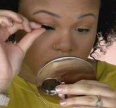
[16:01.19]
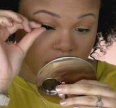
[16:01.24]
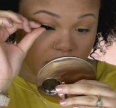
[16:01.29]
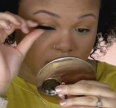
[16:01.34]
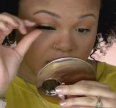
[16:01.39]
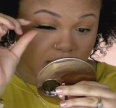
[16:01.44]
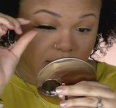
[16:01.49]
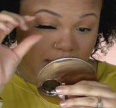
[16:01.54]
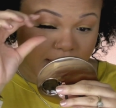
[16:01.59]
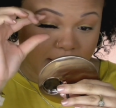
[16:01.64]

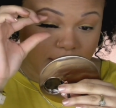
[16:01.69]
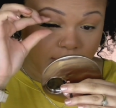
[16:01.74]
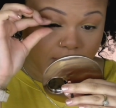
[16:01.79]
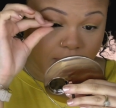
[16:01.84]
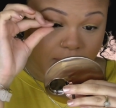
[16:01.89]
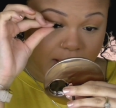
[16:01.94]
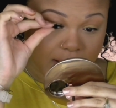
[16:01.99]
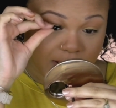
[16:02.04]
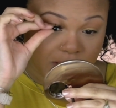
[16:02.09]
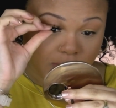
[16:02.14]
right now,
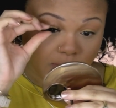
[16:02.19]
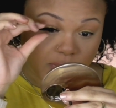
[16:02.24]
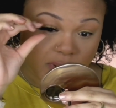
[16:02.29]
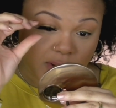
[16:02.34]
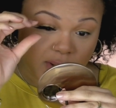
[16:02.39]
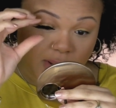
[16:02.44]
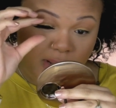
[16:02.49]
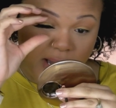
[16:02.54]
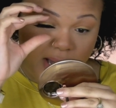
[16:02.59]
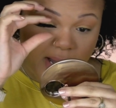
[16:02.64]
as
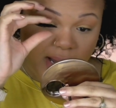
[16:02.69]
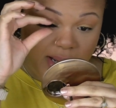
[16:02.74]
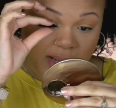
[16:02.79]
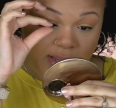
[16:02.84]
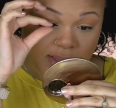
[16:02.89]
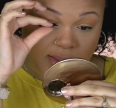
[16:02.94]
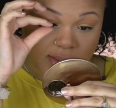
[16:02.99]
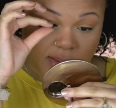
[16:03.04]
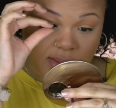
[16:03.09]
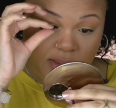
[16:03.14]
well
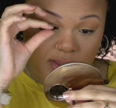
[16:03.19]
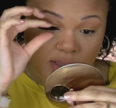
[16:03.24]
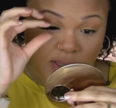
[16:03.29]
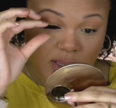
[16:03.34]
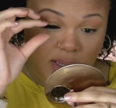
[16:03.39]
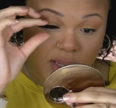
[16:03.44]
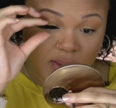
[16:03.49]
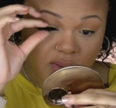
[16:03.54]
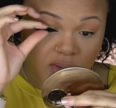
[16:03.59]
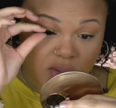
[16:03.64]
as
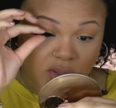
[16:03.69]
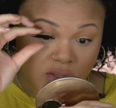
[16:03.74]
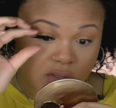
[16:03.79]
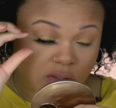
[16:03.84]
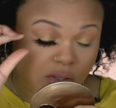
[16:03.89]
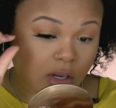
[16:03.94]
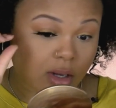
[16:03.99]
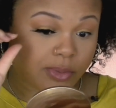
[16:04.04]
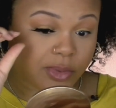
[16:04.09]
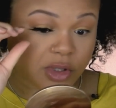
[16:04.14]
in the
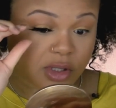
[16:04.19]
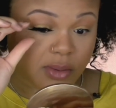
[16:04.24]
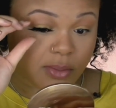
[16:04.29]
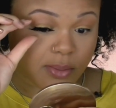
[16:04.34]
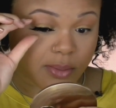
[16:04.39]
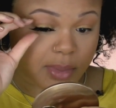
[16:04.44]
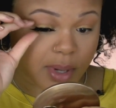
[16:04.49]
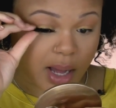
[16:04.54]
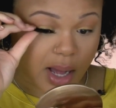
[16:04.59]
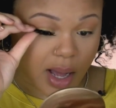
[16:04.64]
description
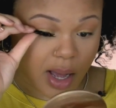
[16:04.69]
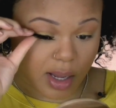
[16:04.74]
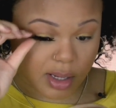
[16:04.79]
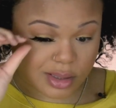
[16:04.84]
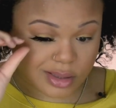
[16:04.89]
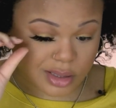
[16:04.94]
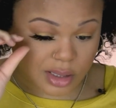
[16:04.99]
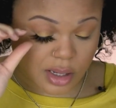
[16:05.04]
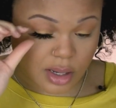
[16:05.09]
box.